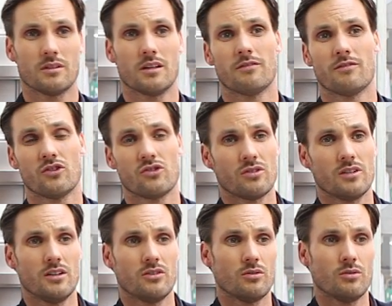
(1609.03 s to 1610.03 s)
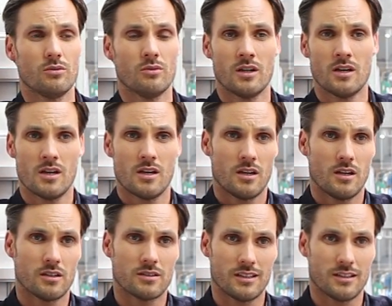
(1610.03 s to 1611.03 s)
That first you need to do
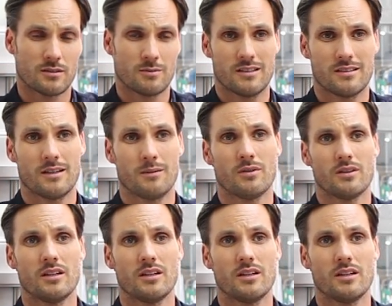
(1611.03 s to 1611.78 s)
a salesman sample,